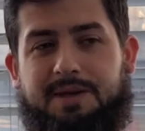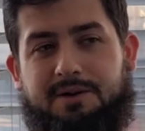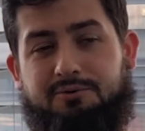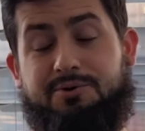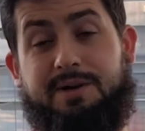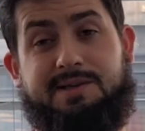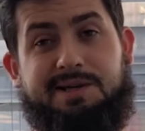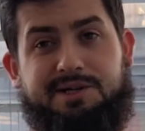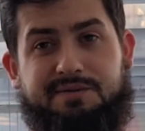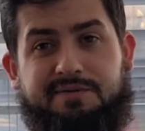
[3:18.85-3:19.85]
called
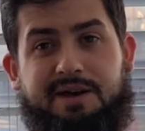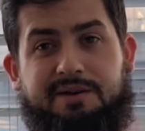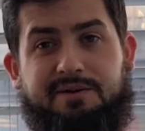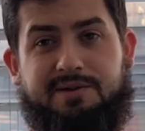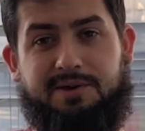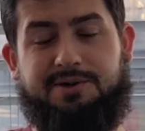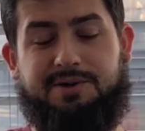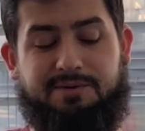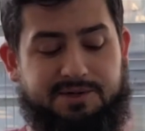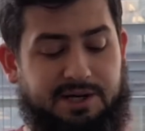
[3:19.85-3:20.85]
Translation Fails. So you
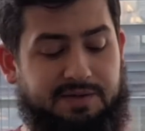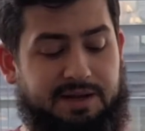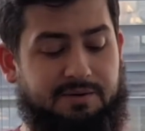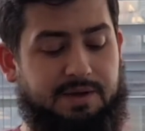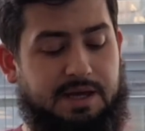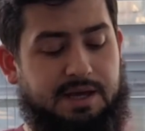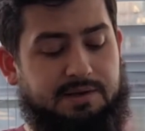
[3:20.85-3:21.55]
should go and check that out.